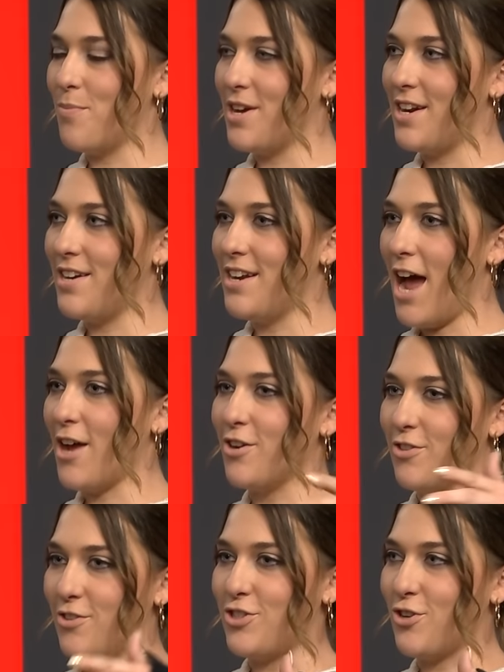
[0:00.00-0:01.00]
but now you're
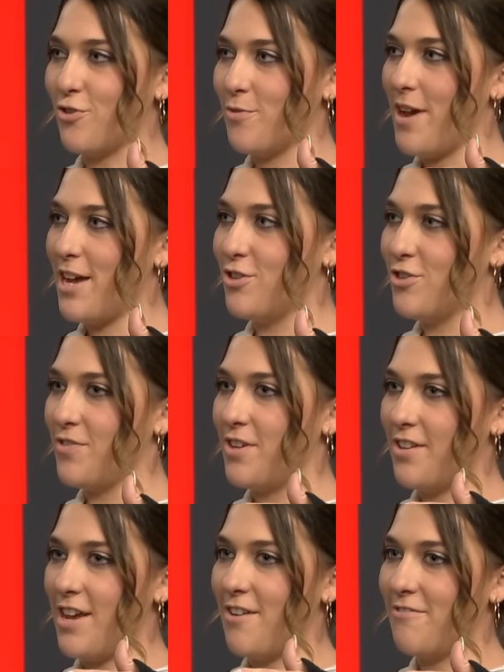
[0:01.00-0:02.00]
the general manager of the
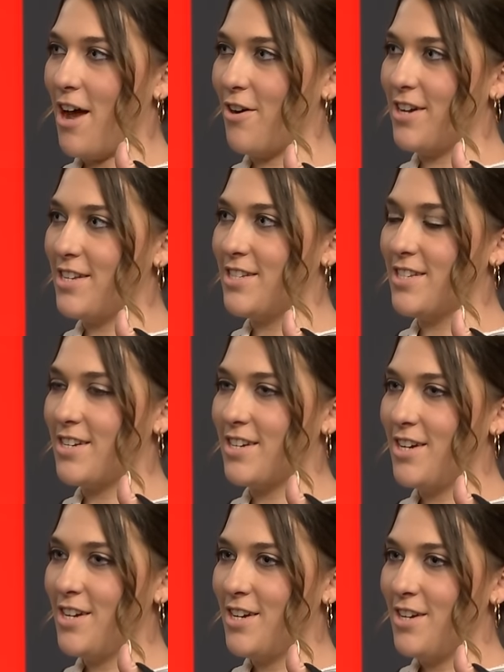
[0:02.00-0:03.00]
Atlanta mm-hmm. Falcons, and
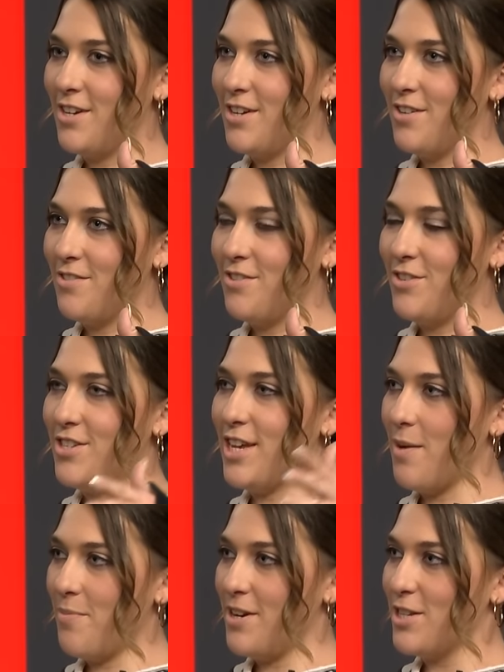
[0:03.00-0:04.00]
you sit
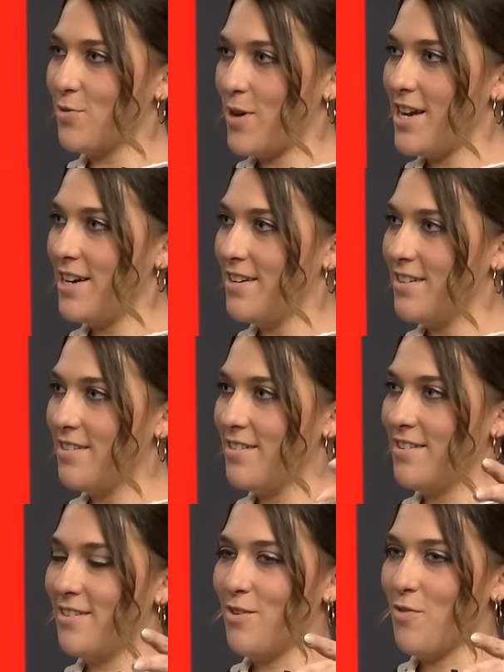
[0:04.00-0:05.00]
up in a suite.
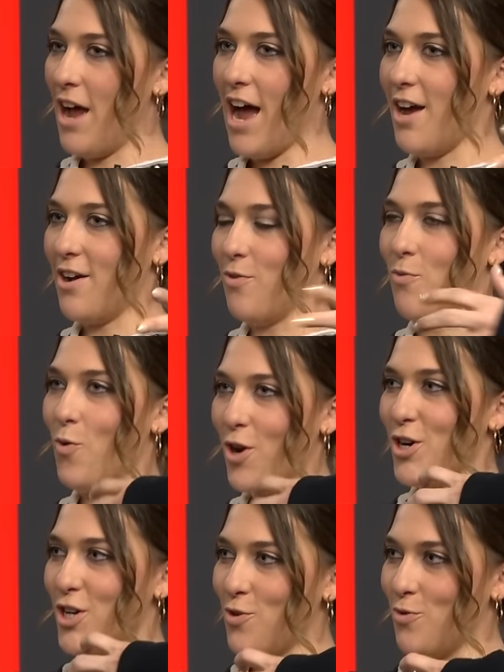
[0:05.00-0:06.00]
Mm-hmm. How, what
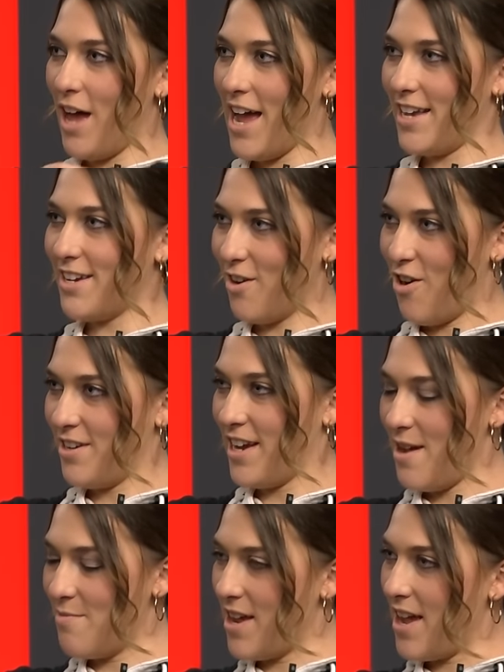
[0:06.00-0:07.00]
are you like on
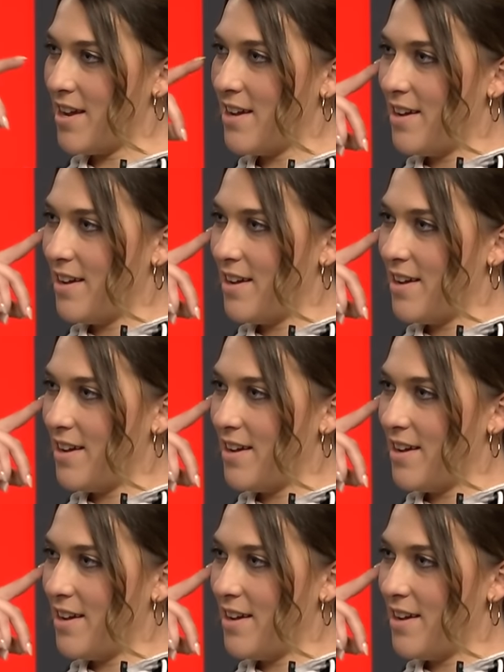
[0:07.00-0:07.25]
game day?